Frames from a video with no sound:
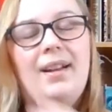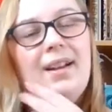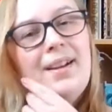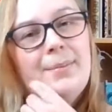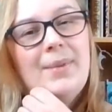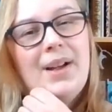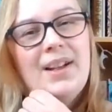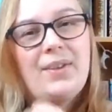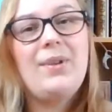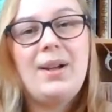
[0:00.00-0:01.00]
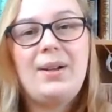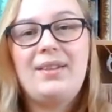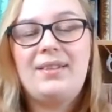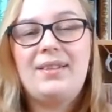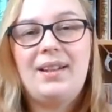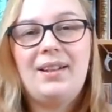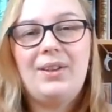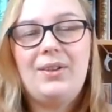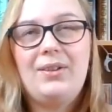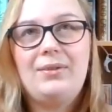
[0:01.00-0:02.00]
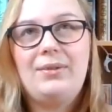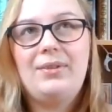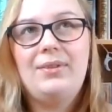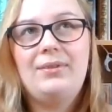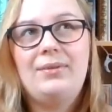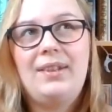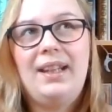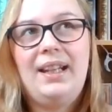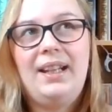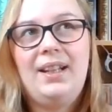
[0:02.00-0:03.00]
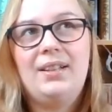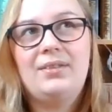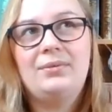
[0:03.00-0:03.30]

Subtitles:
I thought a lot of the